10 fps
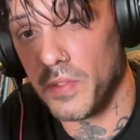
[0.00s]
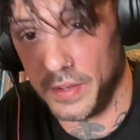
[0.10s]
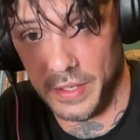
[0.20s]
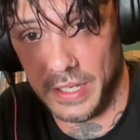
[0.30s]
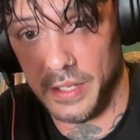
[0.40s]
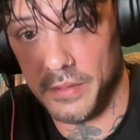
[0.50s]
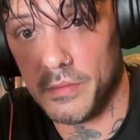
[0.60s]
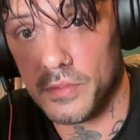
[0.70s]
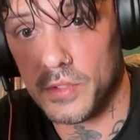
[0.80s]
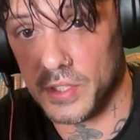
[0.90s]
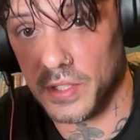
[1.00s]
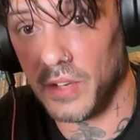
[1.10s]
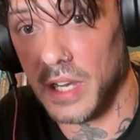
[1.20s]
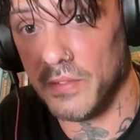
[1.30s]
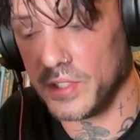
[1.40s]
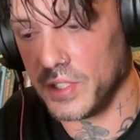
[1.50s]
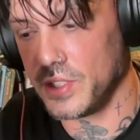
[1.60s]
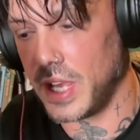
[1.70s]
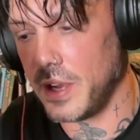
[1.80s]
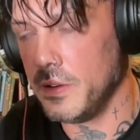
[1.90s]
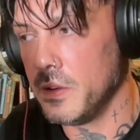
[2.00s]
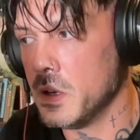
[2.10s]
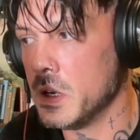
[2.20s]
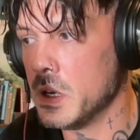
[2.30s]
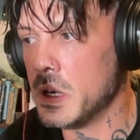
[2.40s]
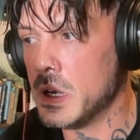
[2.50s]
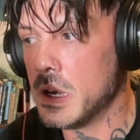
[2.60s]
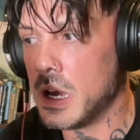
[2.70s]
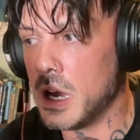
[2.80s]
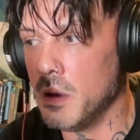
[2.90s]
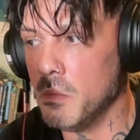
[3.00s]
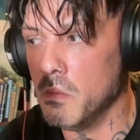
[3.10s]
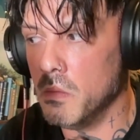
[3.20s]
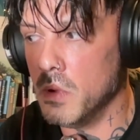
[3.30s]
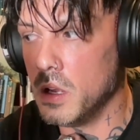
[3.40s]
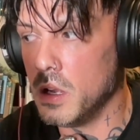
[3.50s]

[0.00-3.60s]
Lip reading: that need to survive and sustain. My